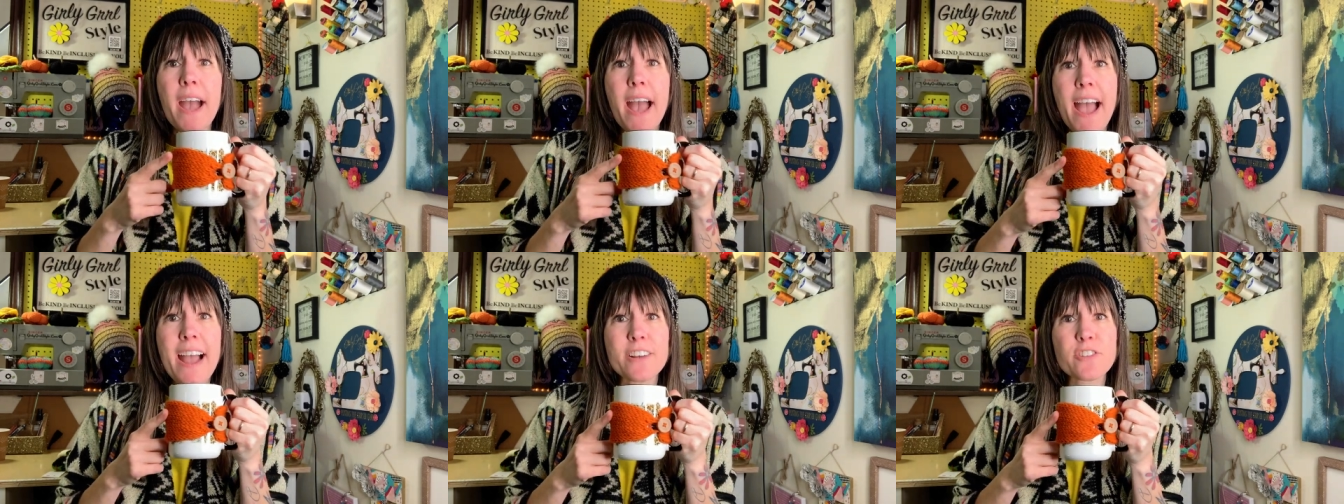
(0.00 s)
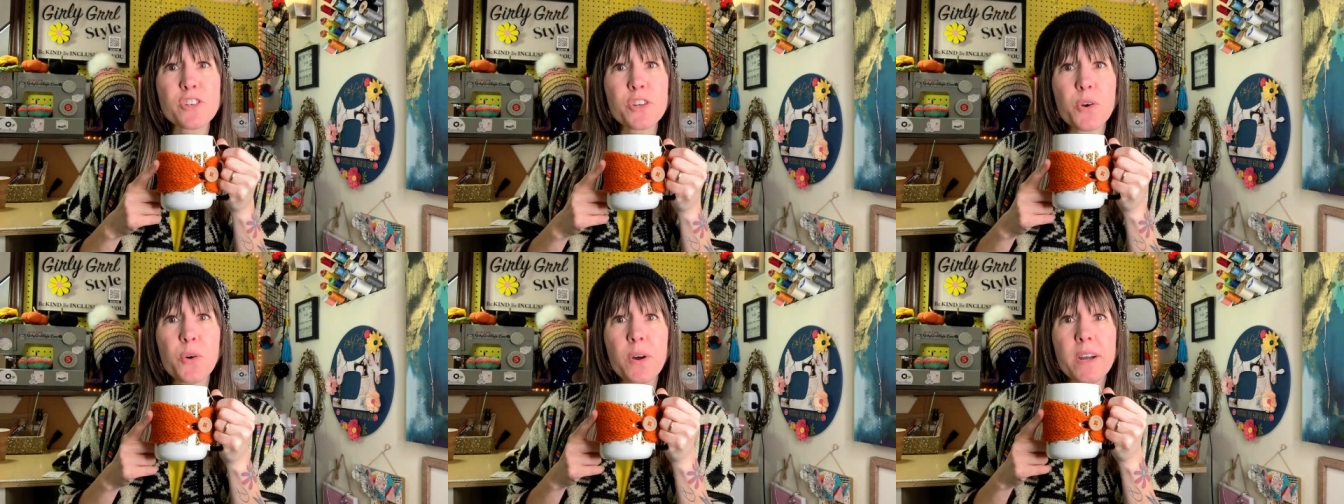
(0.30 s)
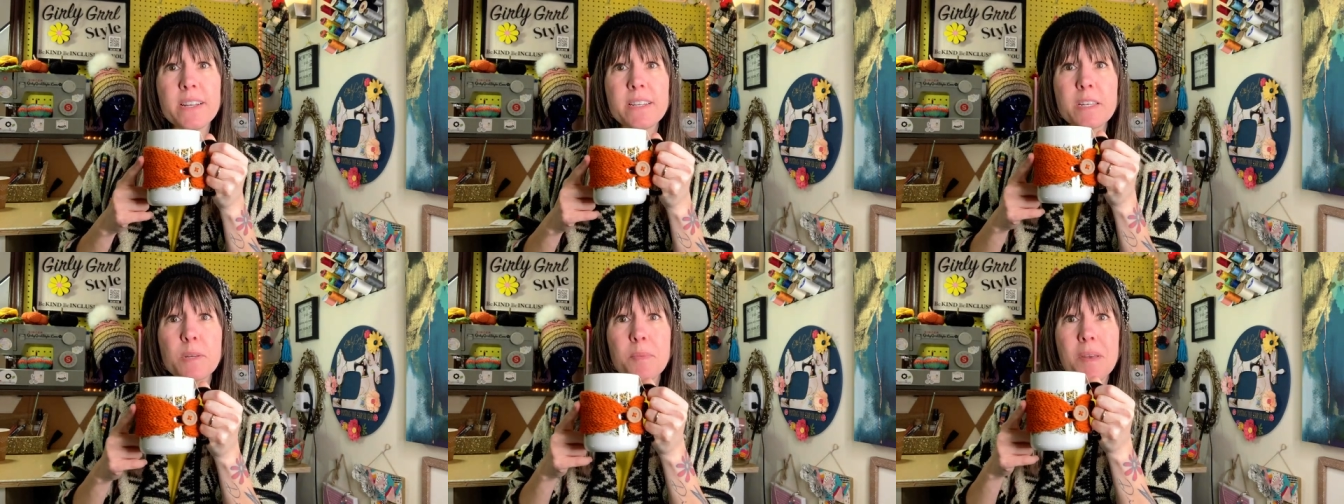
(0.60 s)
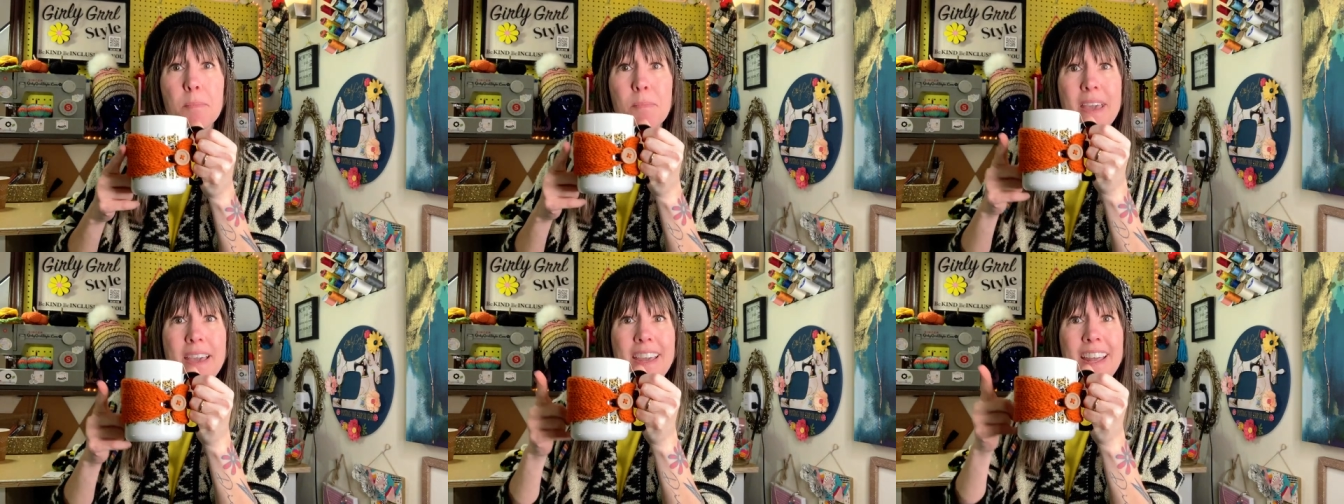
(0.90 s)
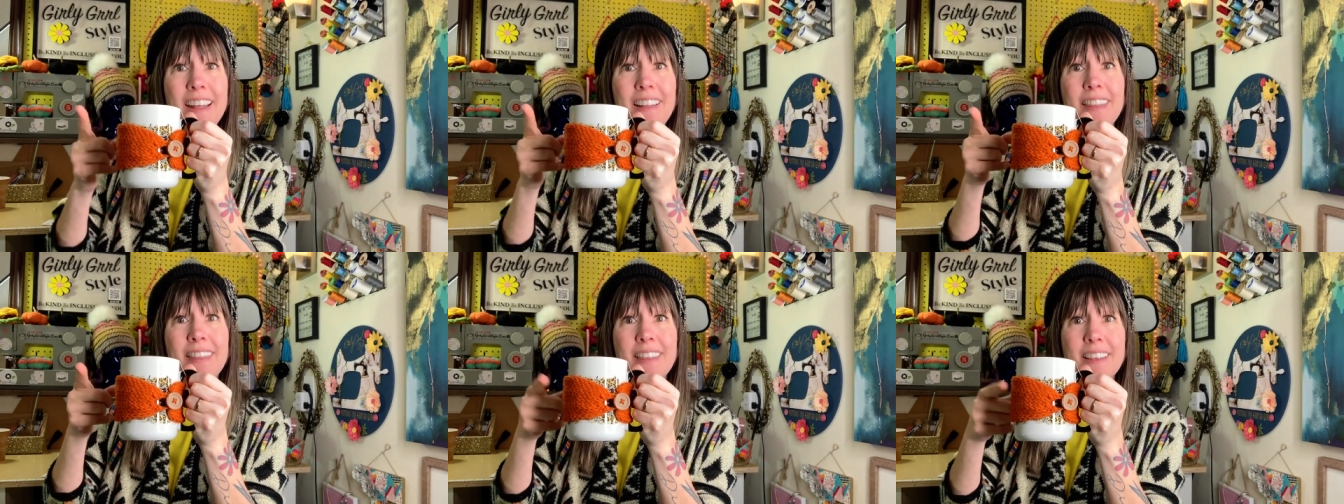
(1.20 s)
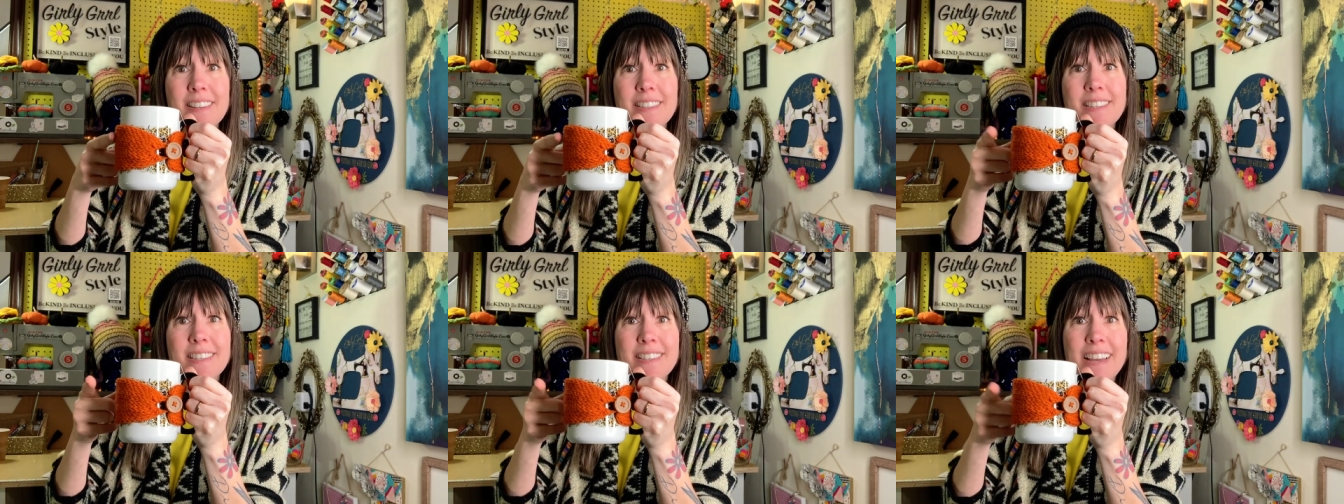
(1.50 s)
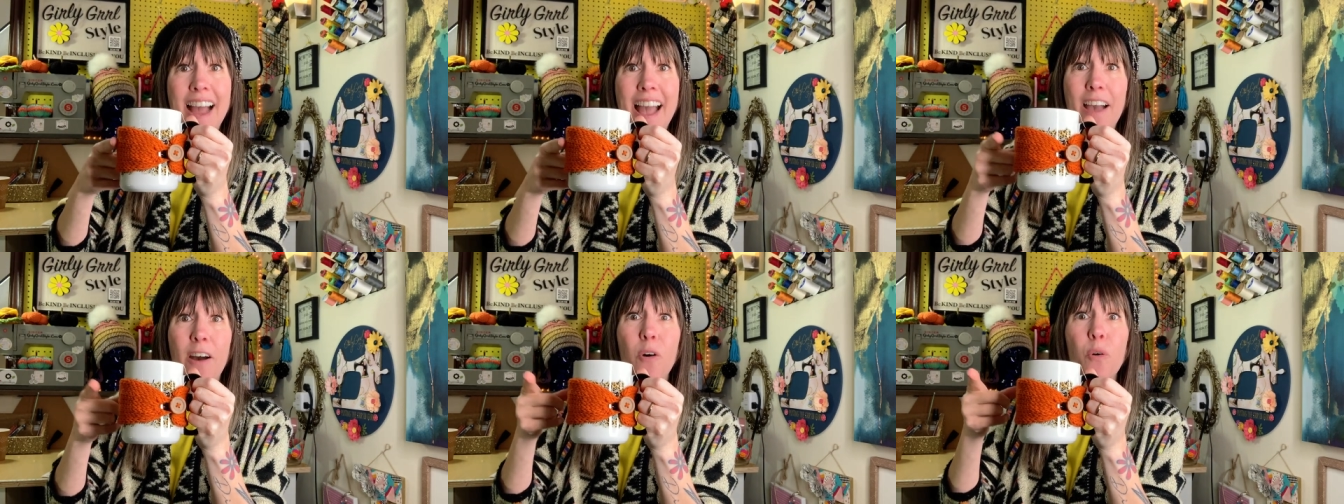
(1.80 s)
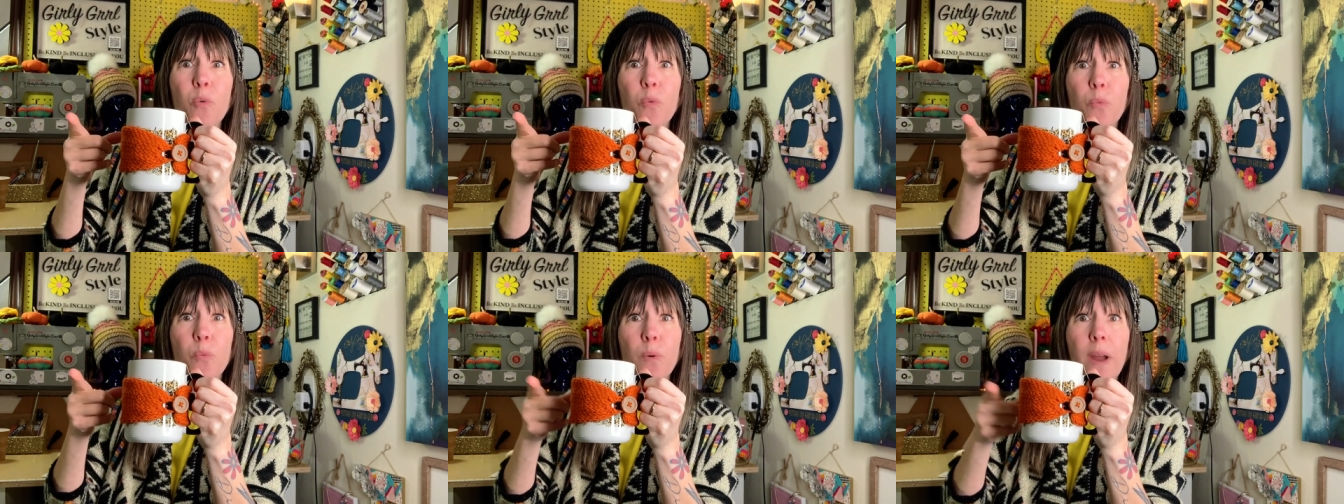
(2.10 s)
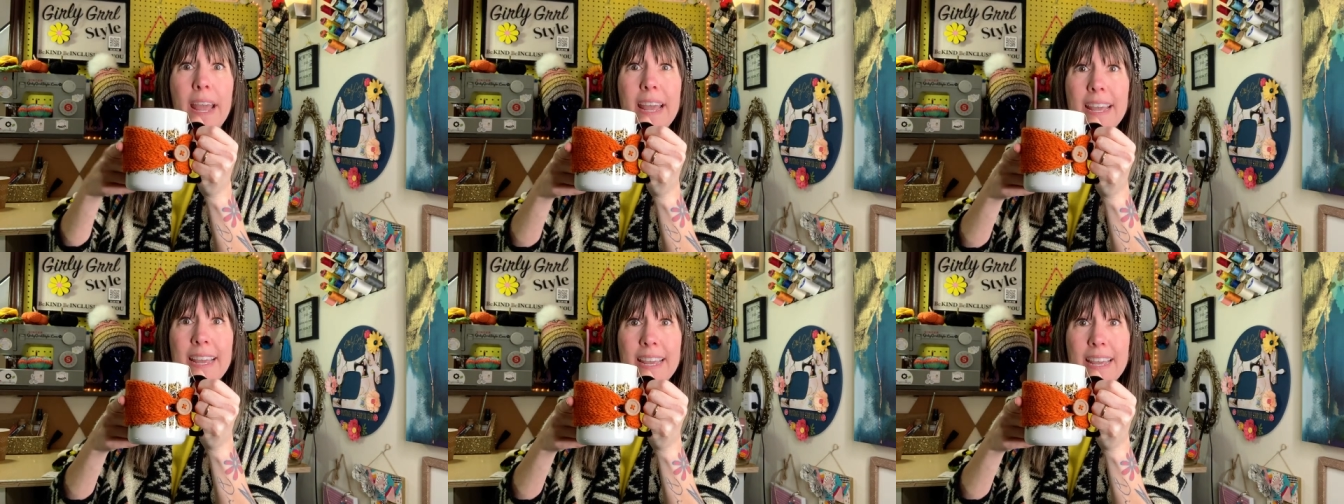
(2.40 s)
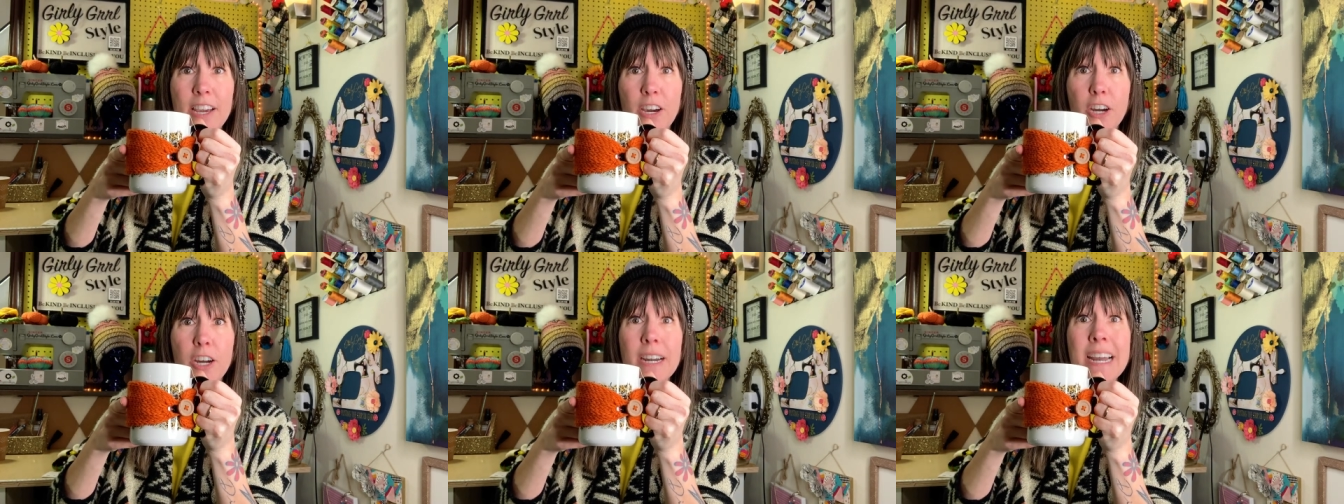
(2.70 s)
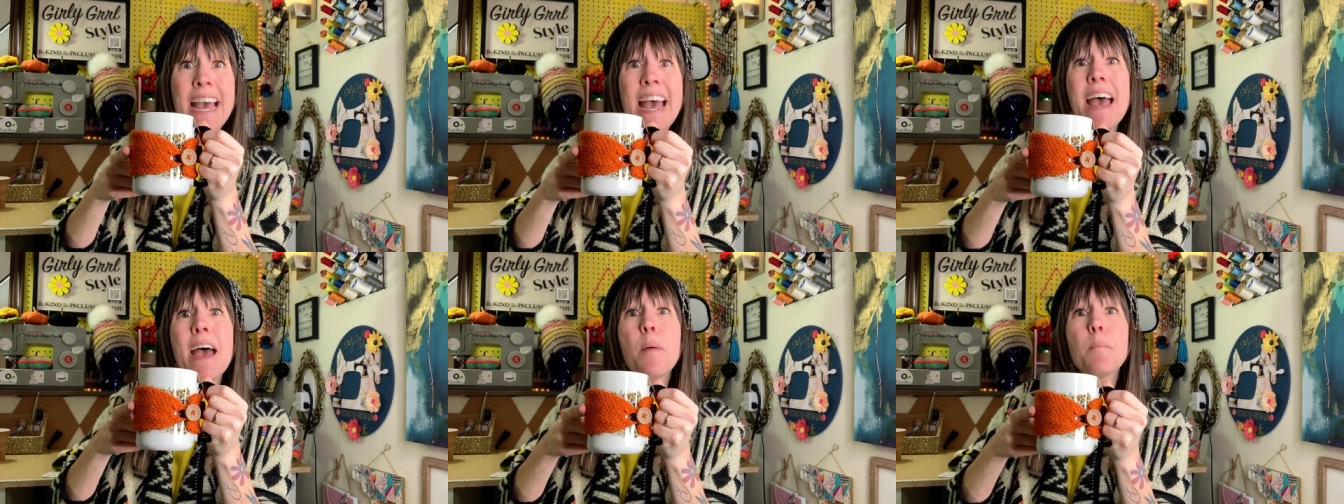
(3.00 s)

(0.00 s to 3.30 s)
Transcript: actually going to be making this style right here,